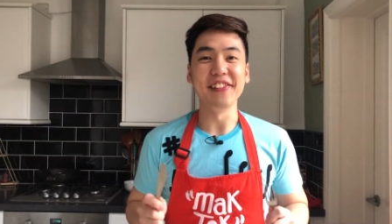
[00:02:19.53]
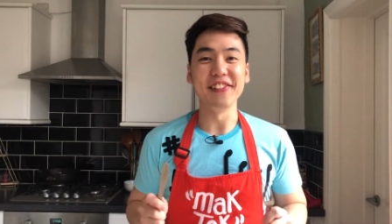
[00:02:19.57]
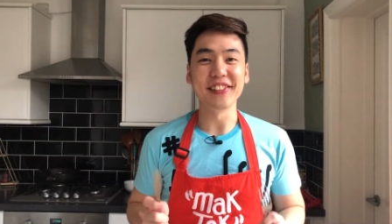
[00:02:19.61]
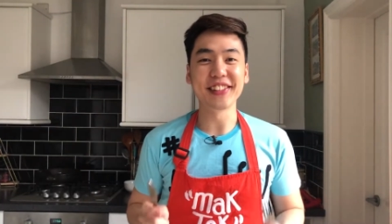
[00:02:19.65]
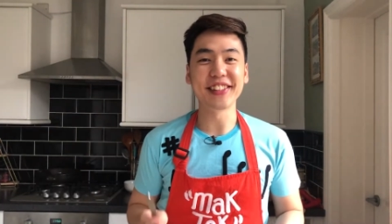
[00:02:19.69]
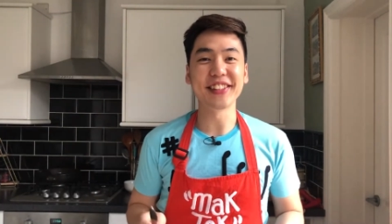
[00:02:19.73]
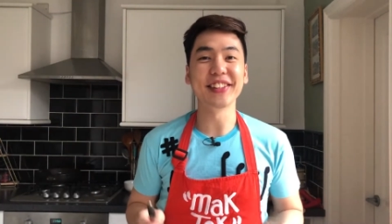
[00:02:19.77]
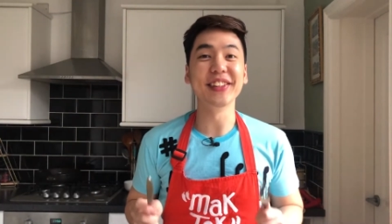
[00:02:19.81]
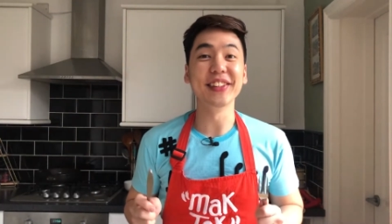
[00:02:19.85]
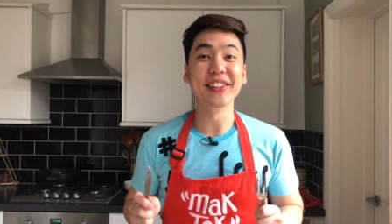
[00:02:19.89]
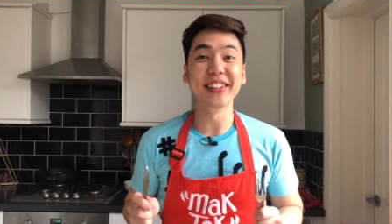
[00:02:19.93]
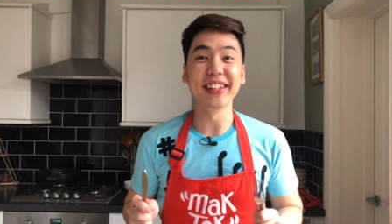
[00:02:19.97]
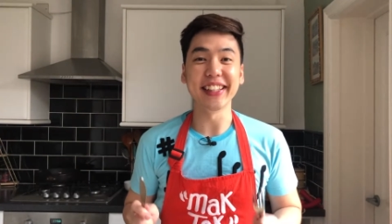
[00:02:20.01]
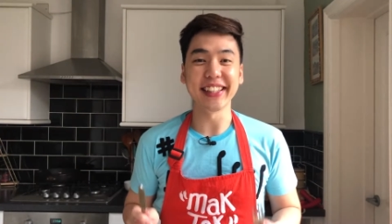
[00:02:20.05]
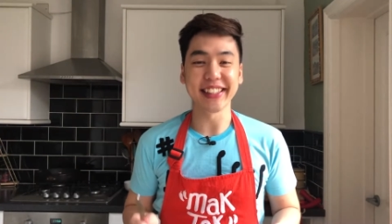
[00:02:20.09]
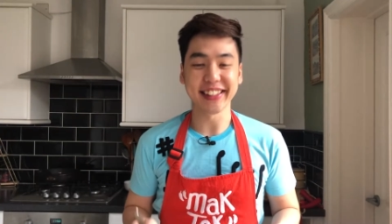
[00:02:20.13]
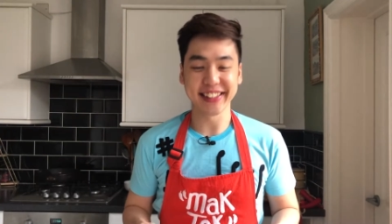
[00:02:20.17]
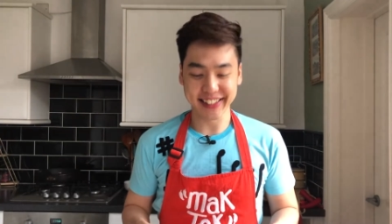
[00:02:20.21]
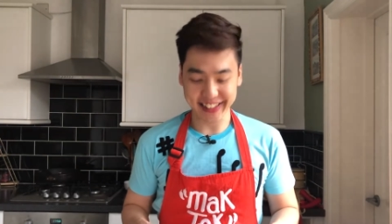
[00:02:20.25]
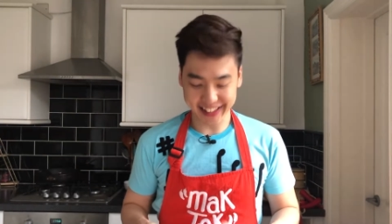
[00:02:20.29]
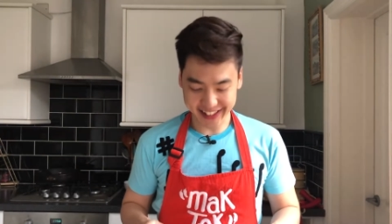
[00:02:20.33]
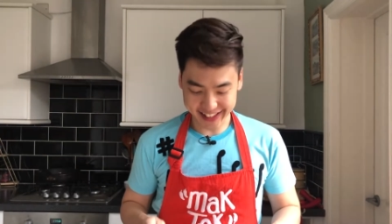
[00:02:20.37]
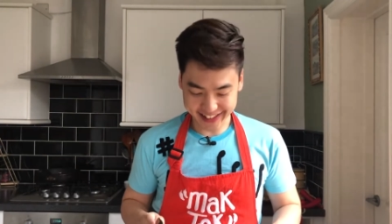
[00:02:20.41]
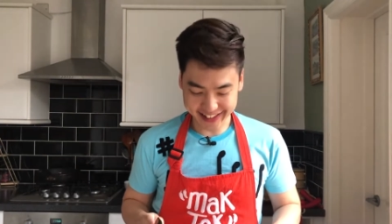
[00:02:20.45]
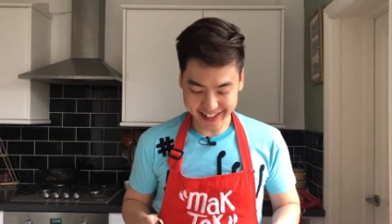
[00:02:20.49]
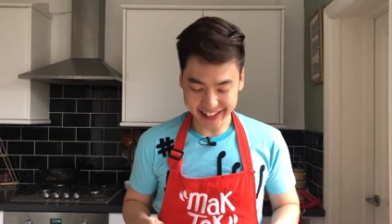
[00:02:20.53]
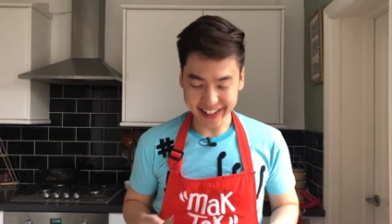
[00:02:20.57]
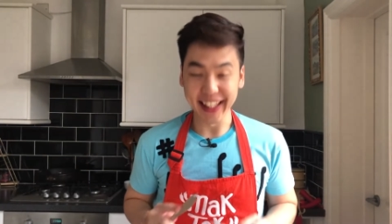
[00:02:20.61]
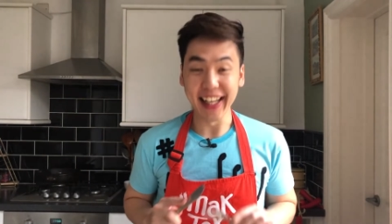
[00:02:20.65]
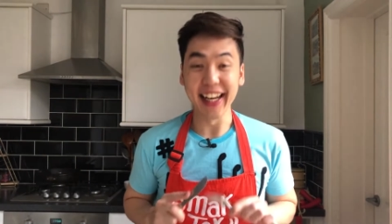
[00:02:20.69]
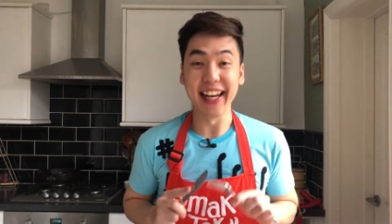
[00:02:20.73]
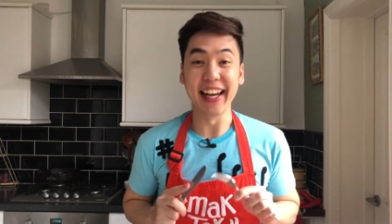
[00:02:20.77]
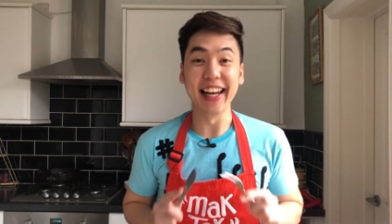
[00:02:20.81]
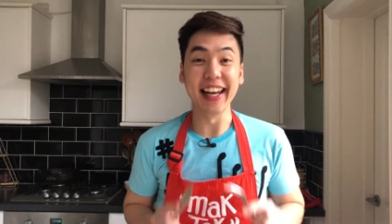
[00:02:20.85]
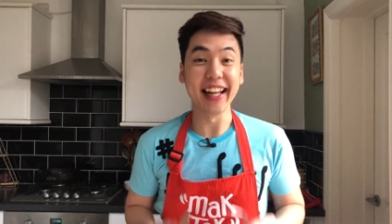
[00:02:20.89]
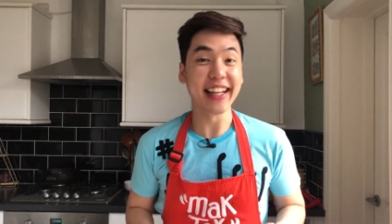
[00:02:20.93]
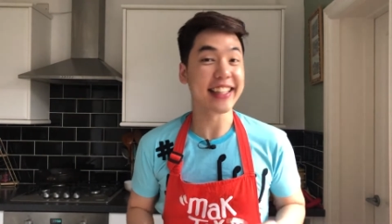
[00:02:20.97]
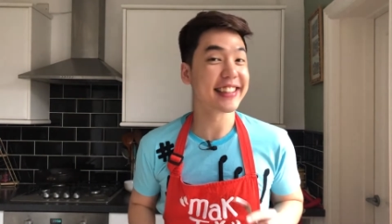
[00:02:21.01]
so excited.
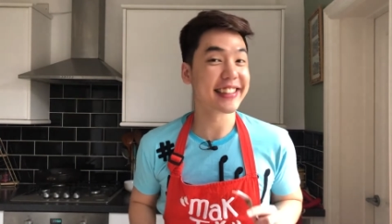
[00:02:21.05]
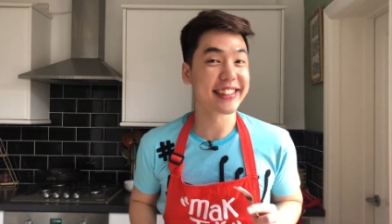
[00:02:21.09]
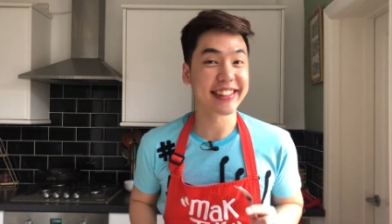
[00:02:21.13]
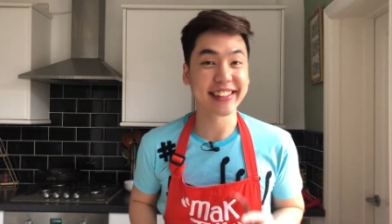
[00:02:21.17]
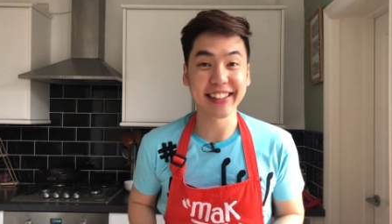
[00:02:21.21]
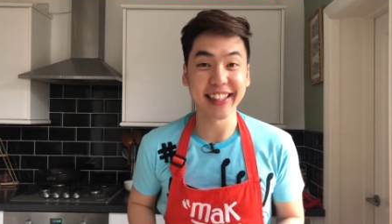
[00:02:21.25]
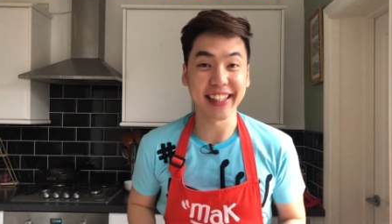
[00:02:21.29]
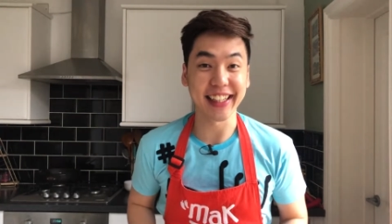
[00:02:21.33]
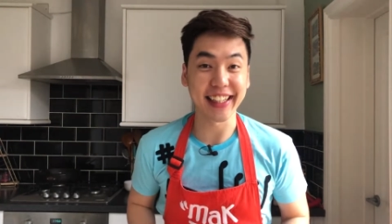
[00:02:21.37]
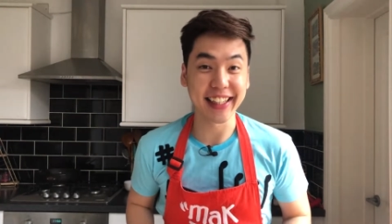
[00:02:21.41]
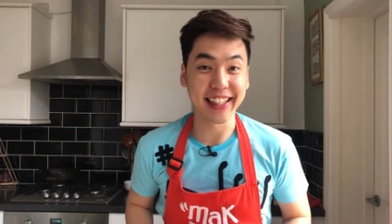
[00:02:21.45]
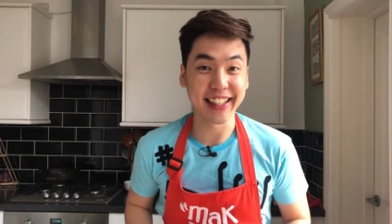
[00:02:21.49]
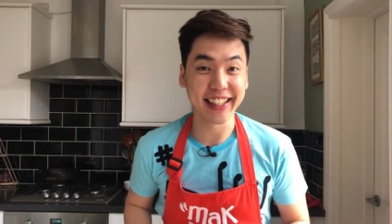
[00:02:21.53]
Let's tuck in.